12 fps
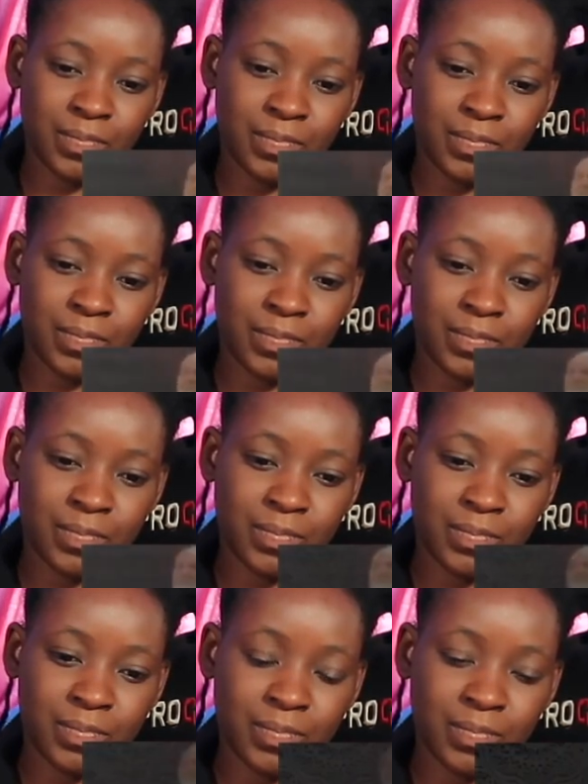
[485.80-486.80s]

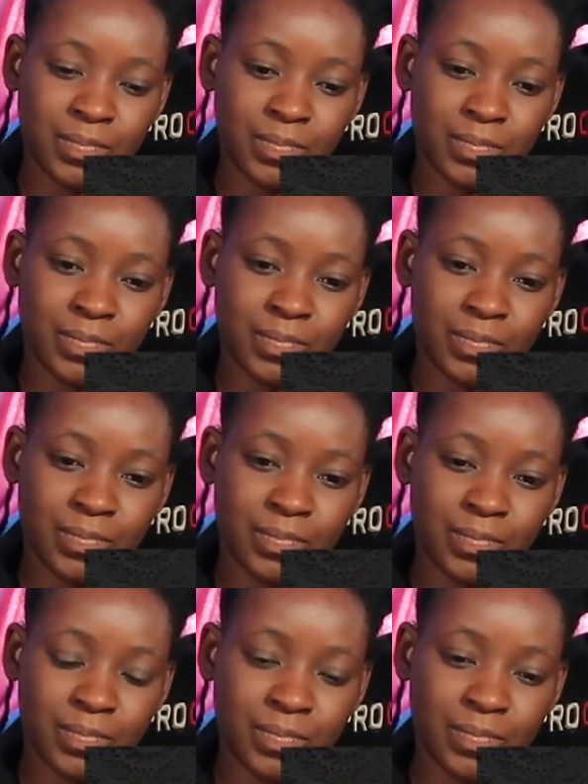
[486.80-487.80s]

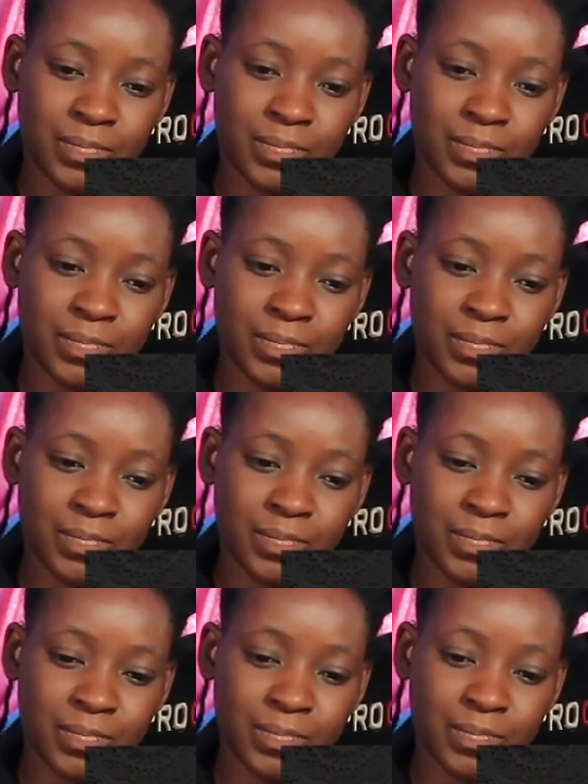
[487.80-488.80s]

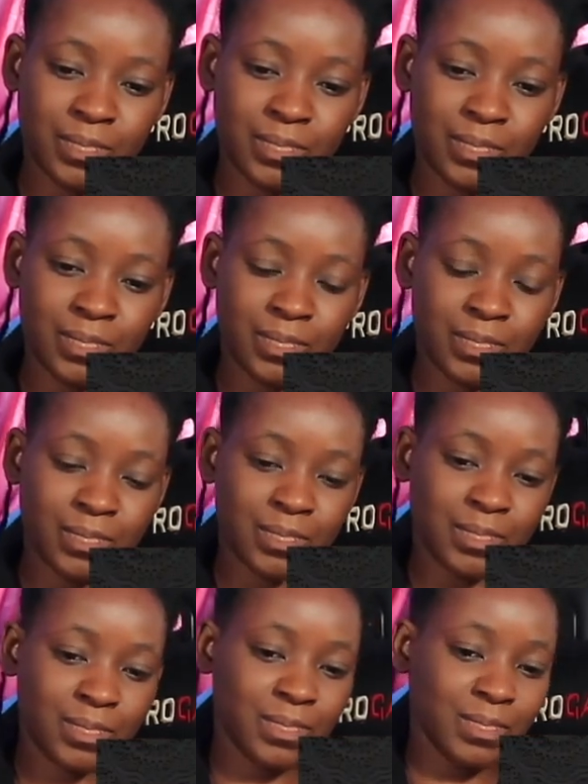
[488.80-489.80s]

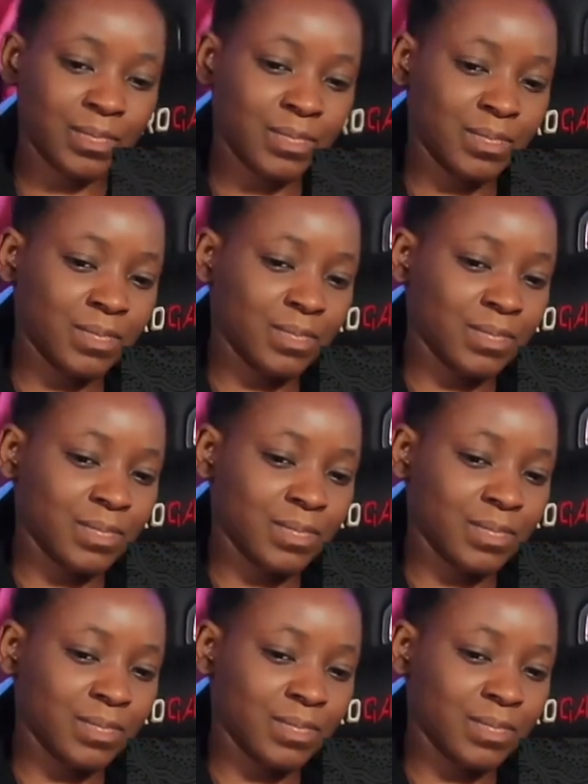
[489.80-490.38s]
(silence)